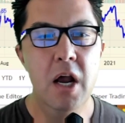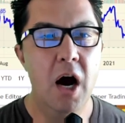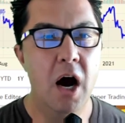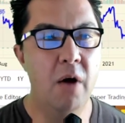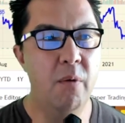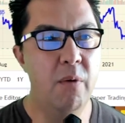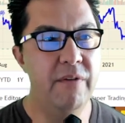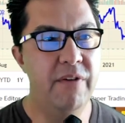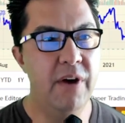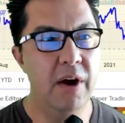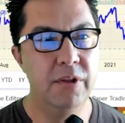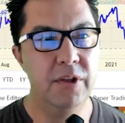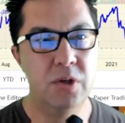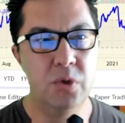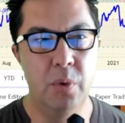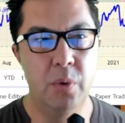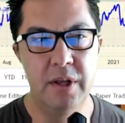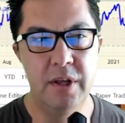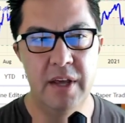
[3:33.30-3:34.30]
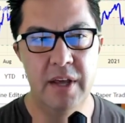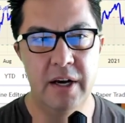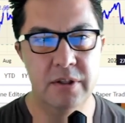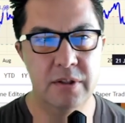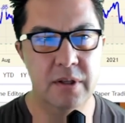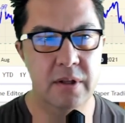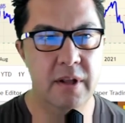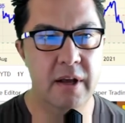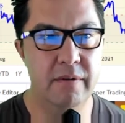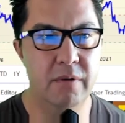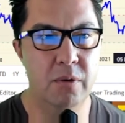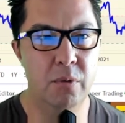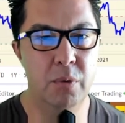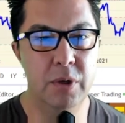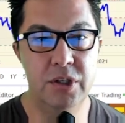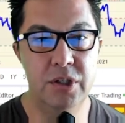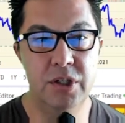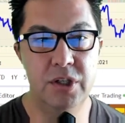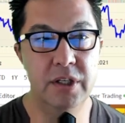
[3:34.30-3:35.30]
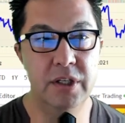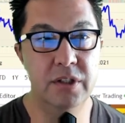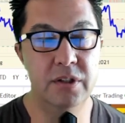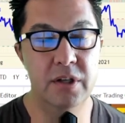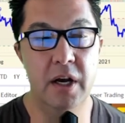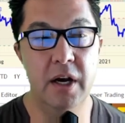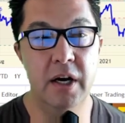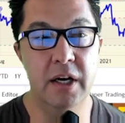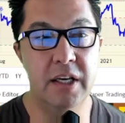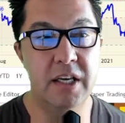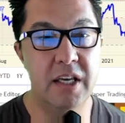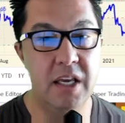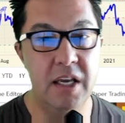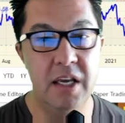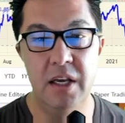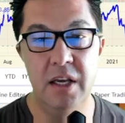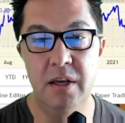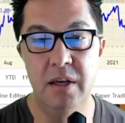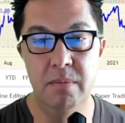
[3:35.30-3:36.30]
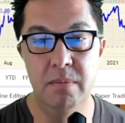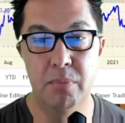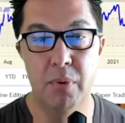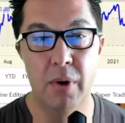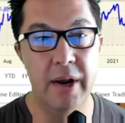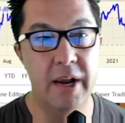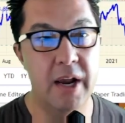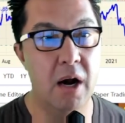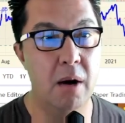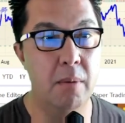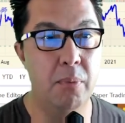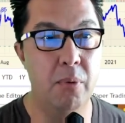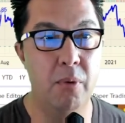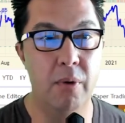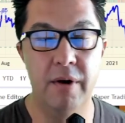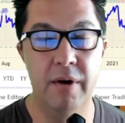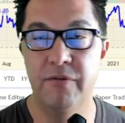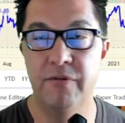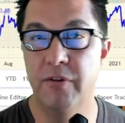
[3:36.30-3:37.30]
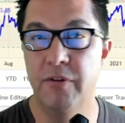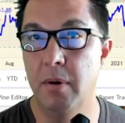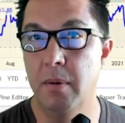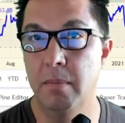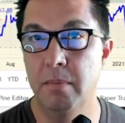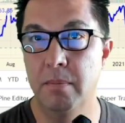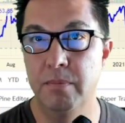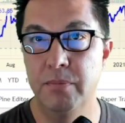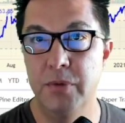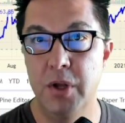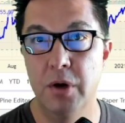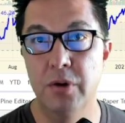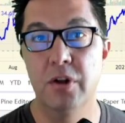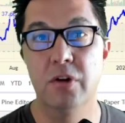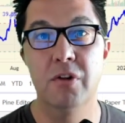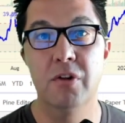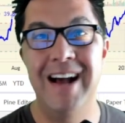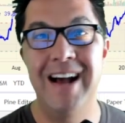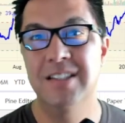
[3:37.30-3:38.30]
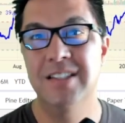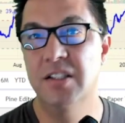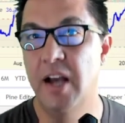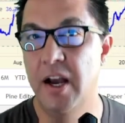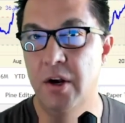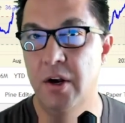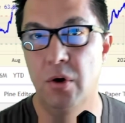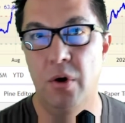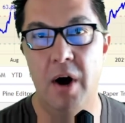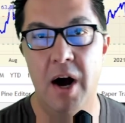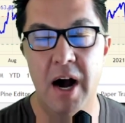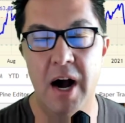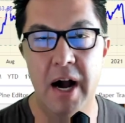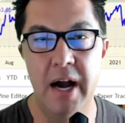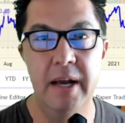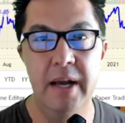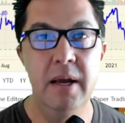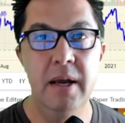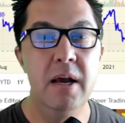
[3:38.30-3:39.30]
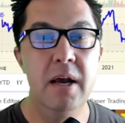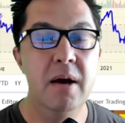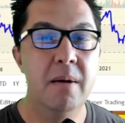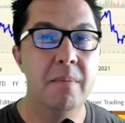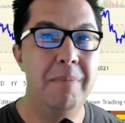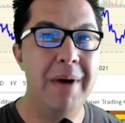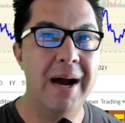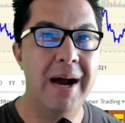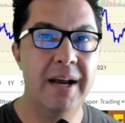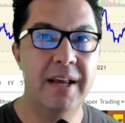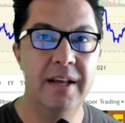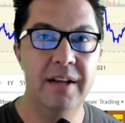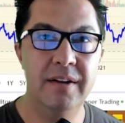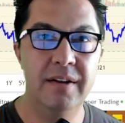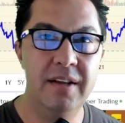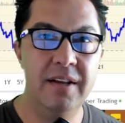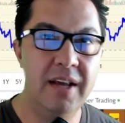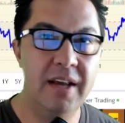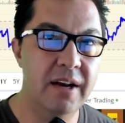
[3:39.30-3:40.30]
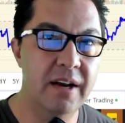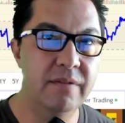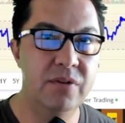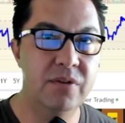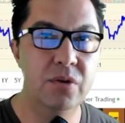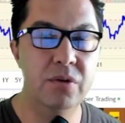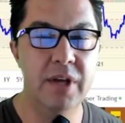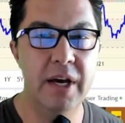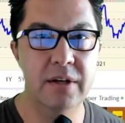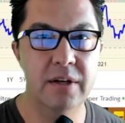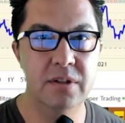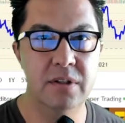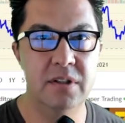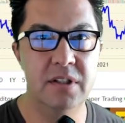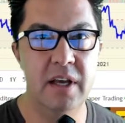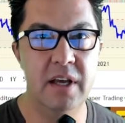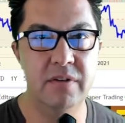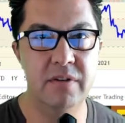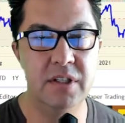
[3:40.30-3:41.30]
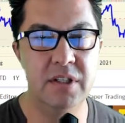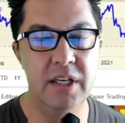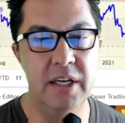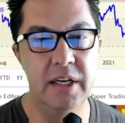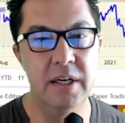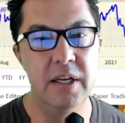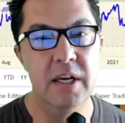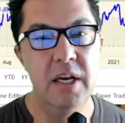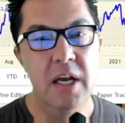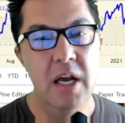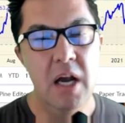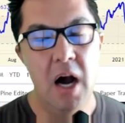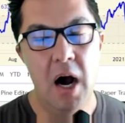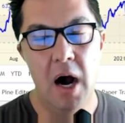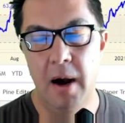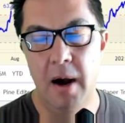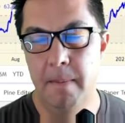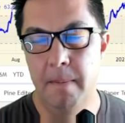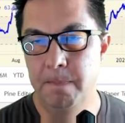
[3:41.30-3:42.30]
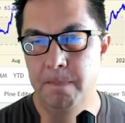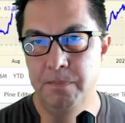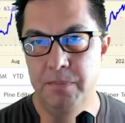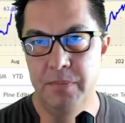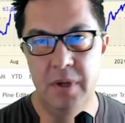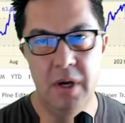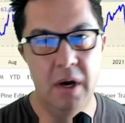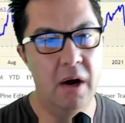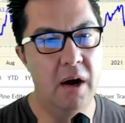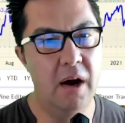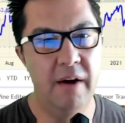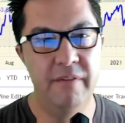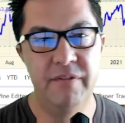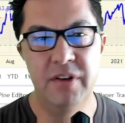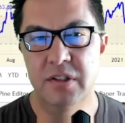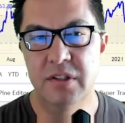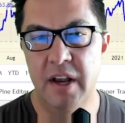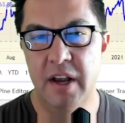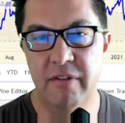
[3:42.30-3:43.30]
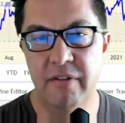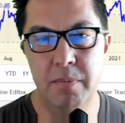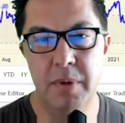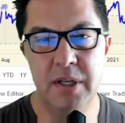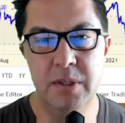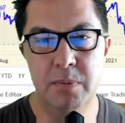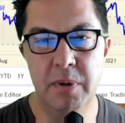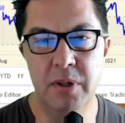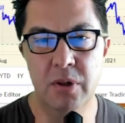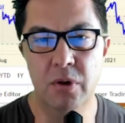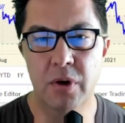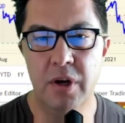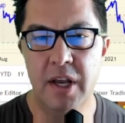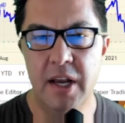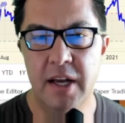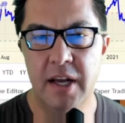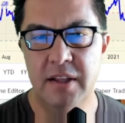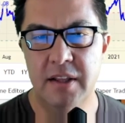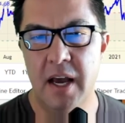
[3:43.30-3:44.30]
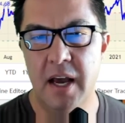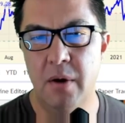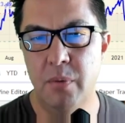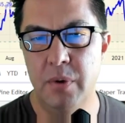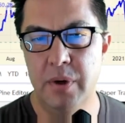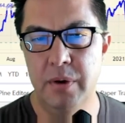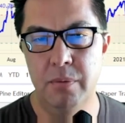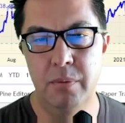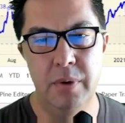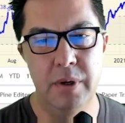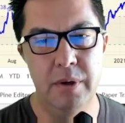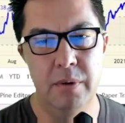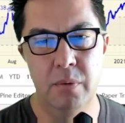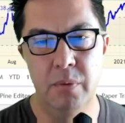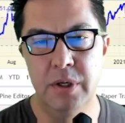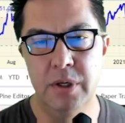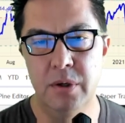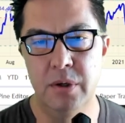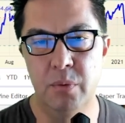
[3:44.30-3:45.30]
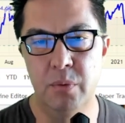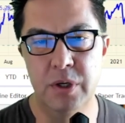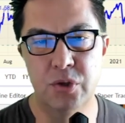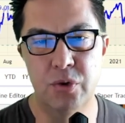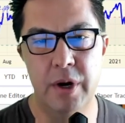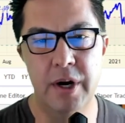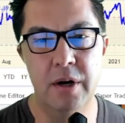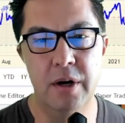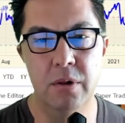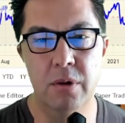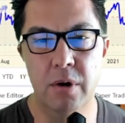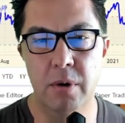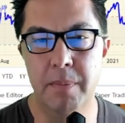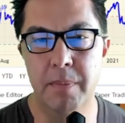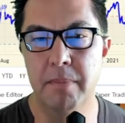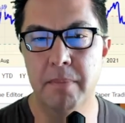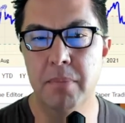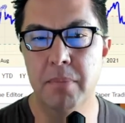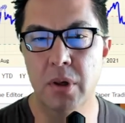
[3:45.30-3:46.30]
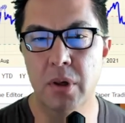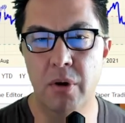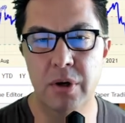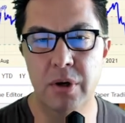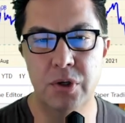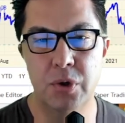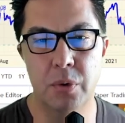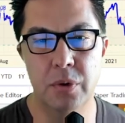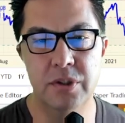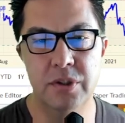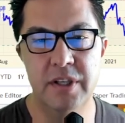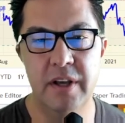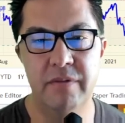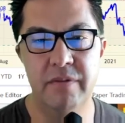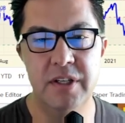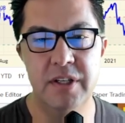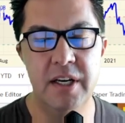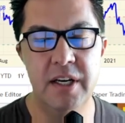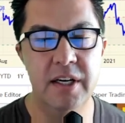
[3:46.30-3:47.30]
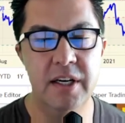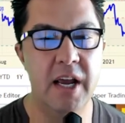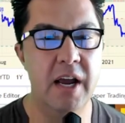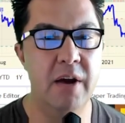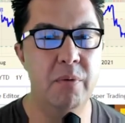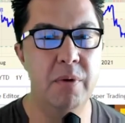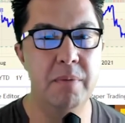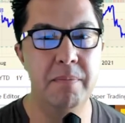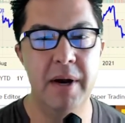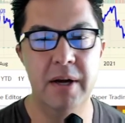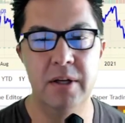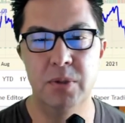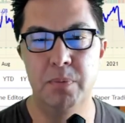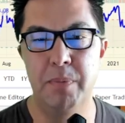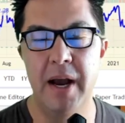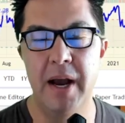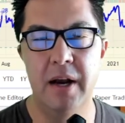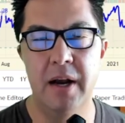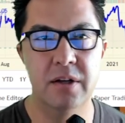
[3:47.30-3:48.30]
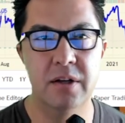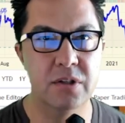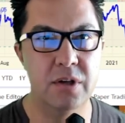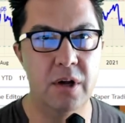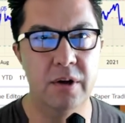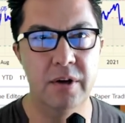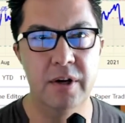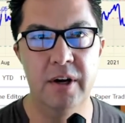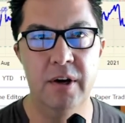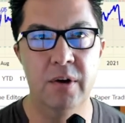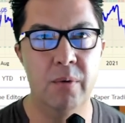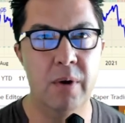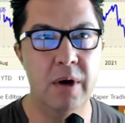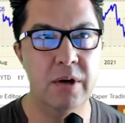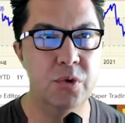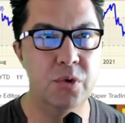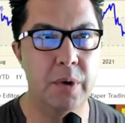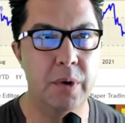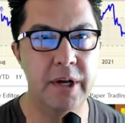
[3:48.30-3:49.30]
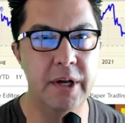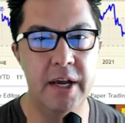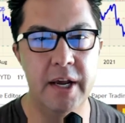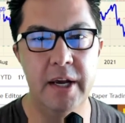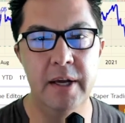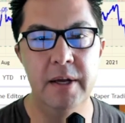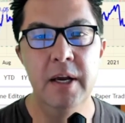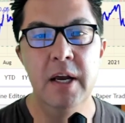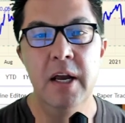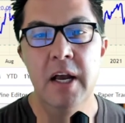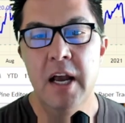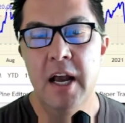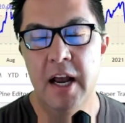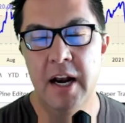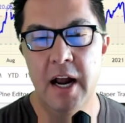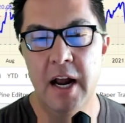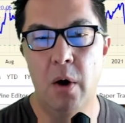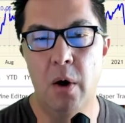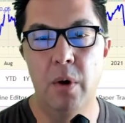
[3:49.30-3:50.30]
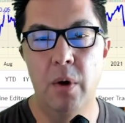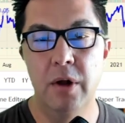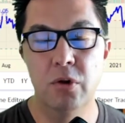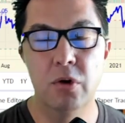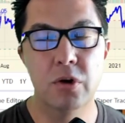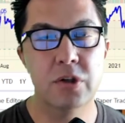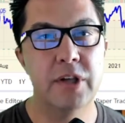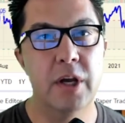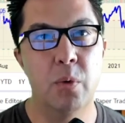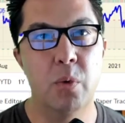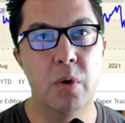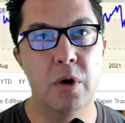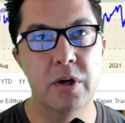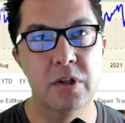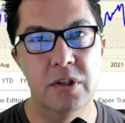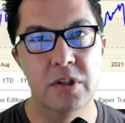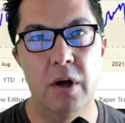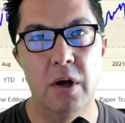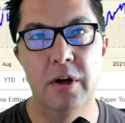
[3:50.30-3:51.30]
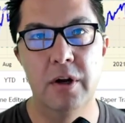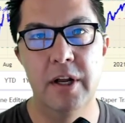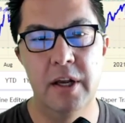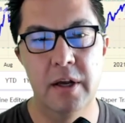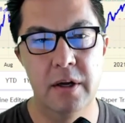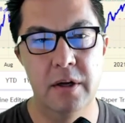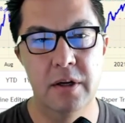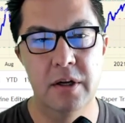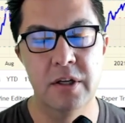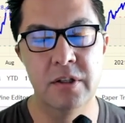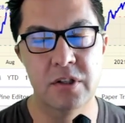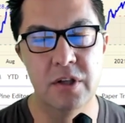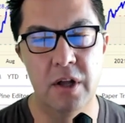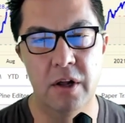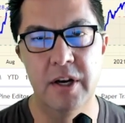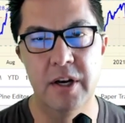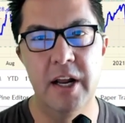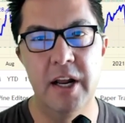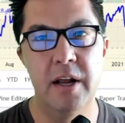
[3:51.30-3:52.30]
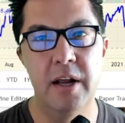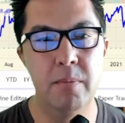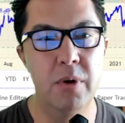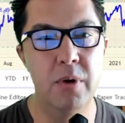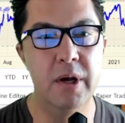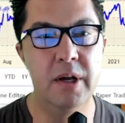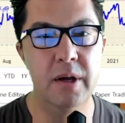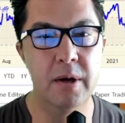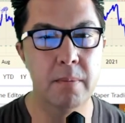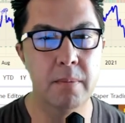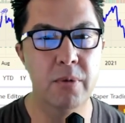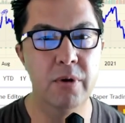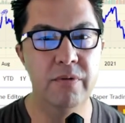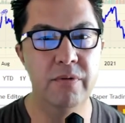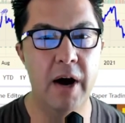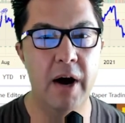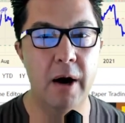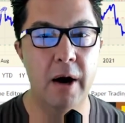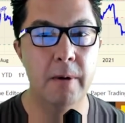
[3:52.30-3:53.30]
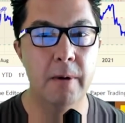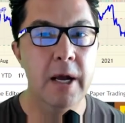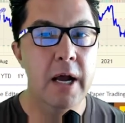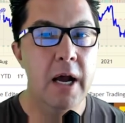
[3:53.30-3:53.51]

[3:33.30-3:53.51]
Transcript: We've held the 20,000 level, which is a key breakout point from the last cycle high back in the end of 2017. Obviously, everybody's been looking at that. We traded a little bit below it towards 17K. We bounced back, consolidated around 20K, and now it looks like we're consolidating and making a move higher.